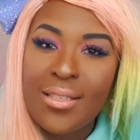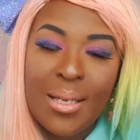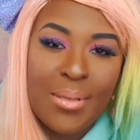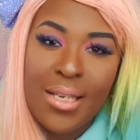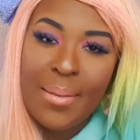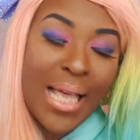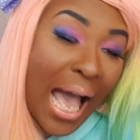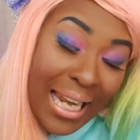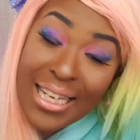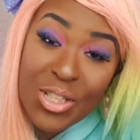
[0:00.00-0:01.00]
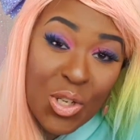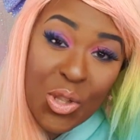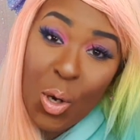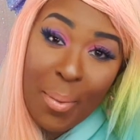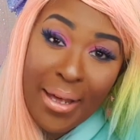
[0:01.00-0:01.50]
Sometimes at least you
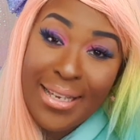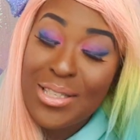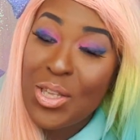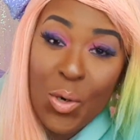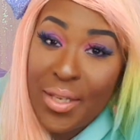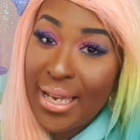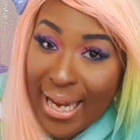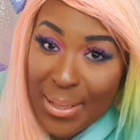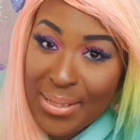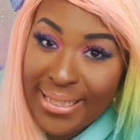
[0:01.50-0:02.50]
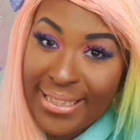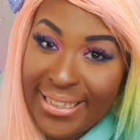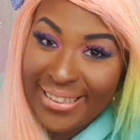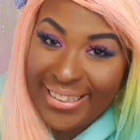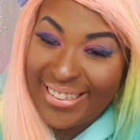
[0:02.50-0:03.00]
thought about it. It's the thought that counts, isn't it?
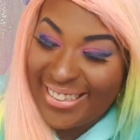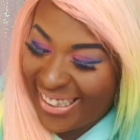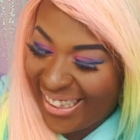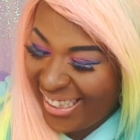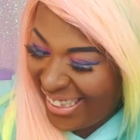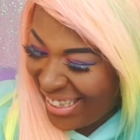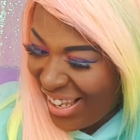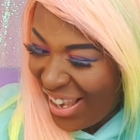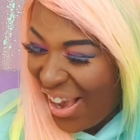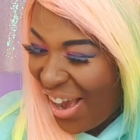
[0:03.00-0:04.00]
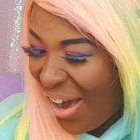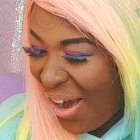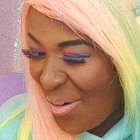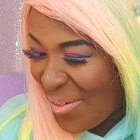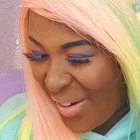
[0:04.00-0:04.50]

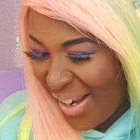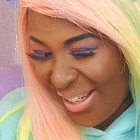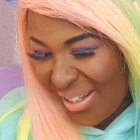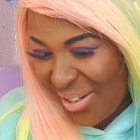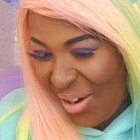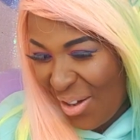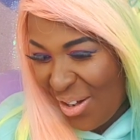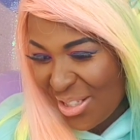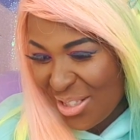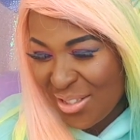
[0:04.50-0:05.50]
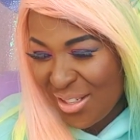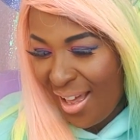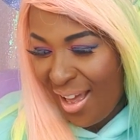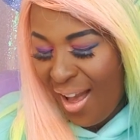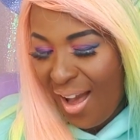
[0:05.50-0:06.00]
Oh my gosh.
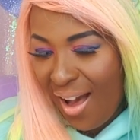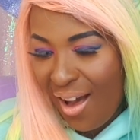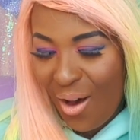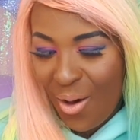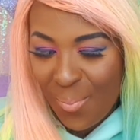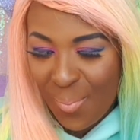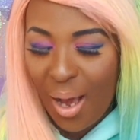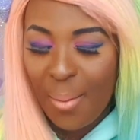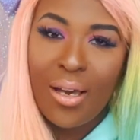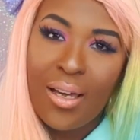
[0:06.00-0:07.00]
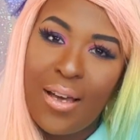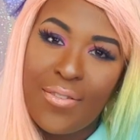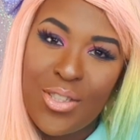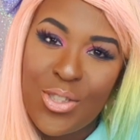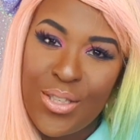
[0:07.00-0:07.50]
Am I gonna have
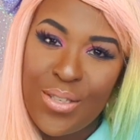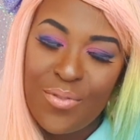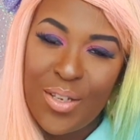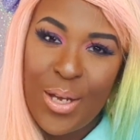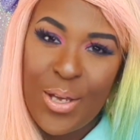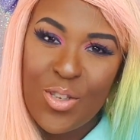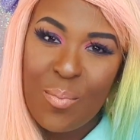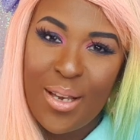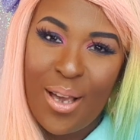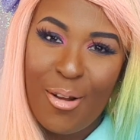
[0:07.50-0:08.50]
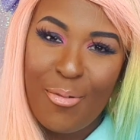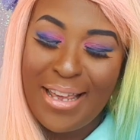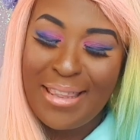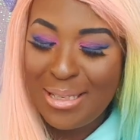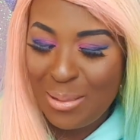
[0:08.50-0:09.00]
to do some videos of me colouring
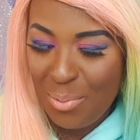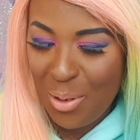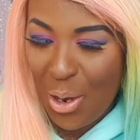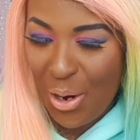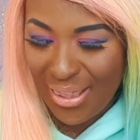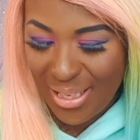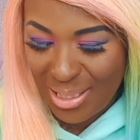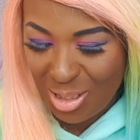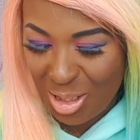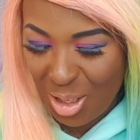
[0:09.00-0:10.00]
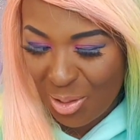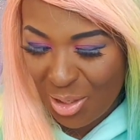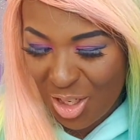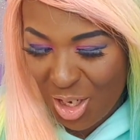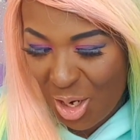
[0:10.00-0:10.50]
in this book? This is so
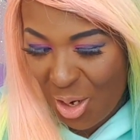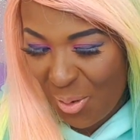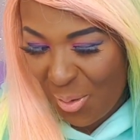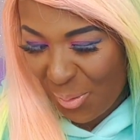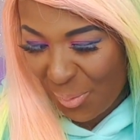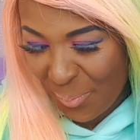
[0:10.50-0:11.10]
cute.